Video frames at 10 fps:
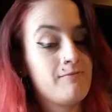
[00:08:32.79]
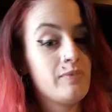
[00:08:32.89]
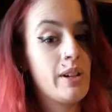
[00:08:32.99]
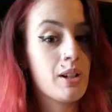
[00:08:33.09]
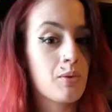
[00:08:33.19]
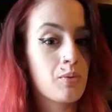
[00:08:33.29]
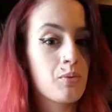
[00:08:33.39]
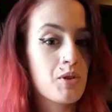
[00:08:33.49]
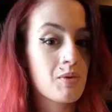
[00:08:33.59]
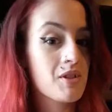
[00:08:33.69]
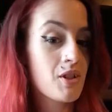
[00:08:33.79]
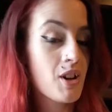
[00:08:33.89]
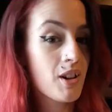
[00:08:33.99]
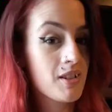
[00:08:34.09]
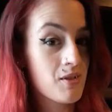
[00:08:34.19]
like which ones are
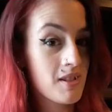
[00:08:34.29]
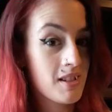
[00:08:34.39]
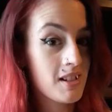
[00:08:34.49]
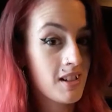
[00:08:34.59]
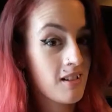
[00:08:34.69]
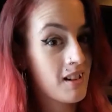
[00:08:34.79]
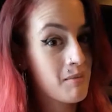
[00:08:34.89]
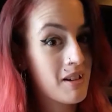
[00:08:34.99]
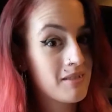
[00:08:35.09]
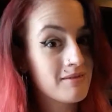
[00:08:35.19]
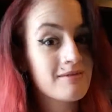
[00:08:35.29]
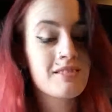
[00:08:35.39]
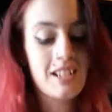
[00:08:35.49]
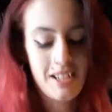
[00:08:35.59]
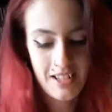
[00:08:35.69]
y'all interested in hearing about,
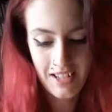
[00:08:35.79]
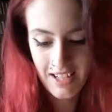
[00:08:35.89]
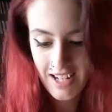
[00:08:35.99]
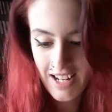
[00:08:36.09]
because